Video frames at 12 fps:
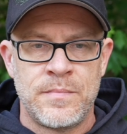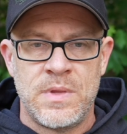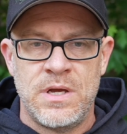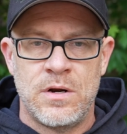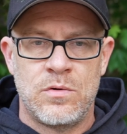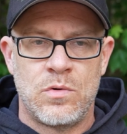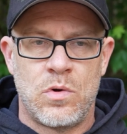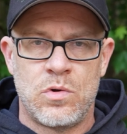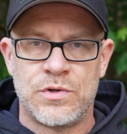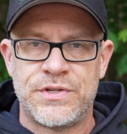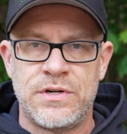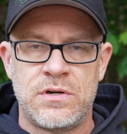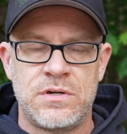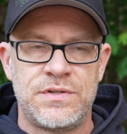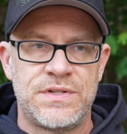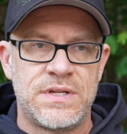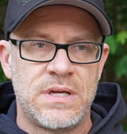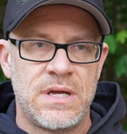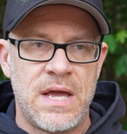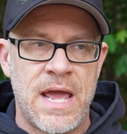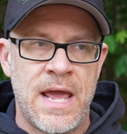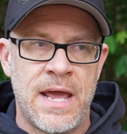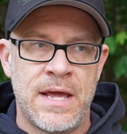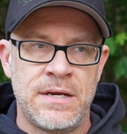you know, holsters,
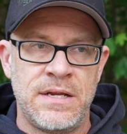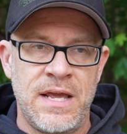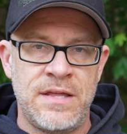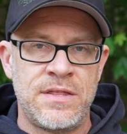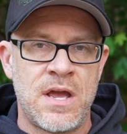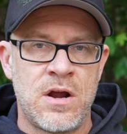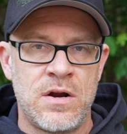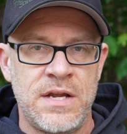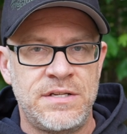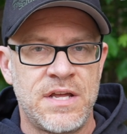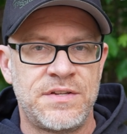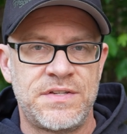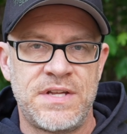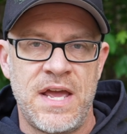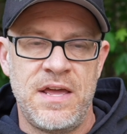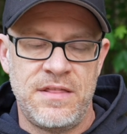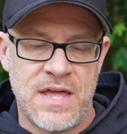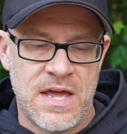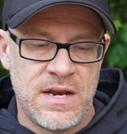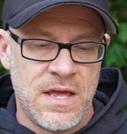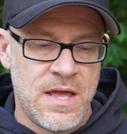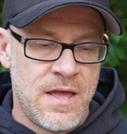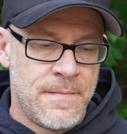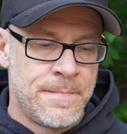and in there it does say that
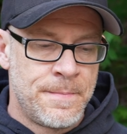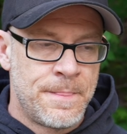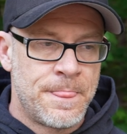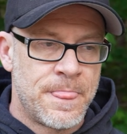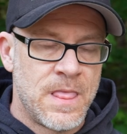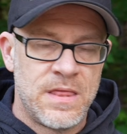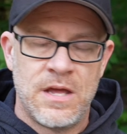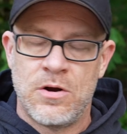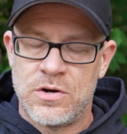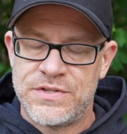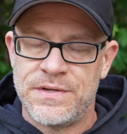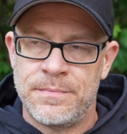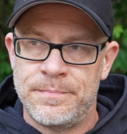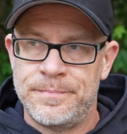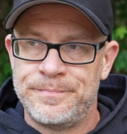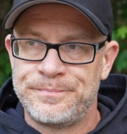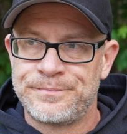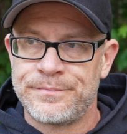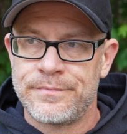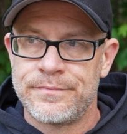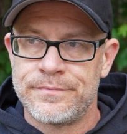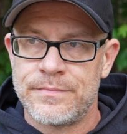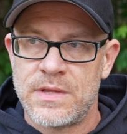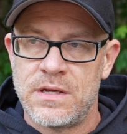there are some
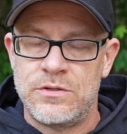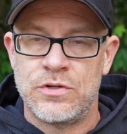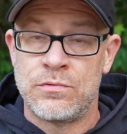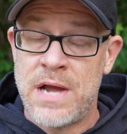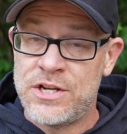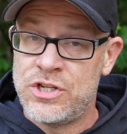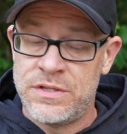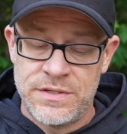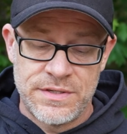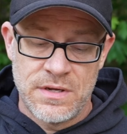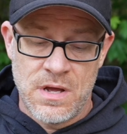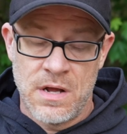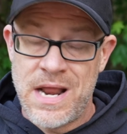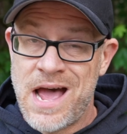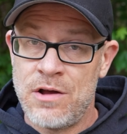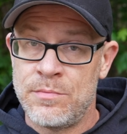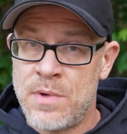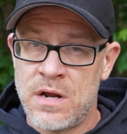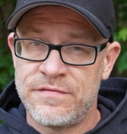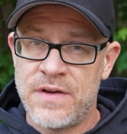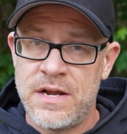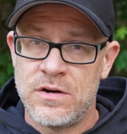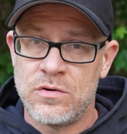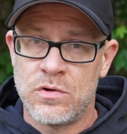directions on how to
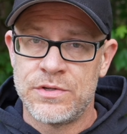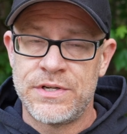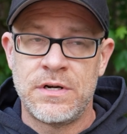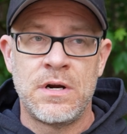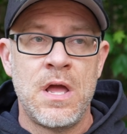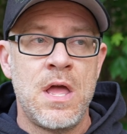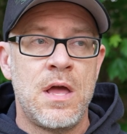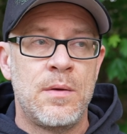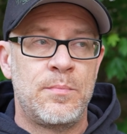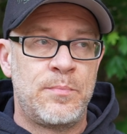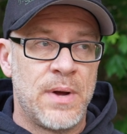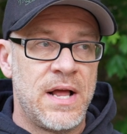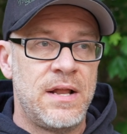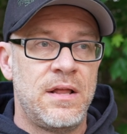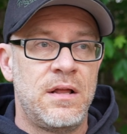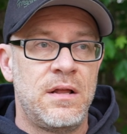modify your holster, but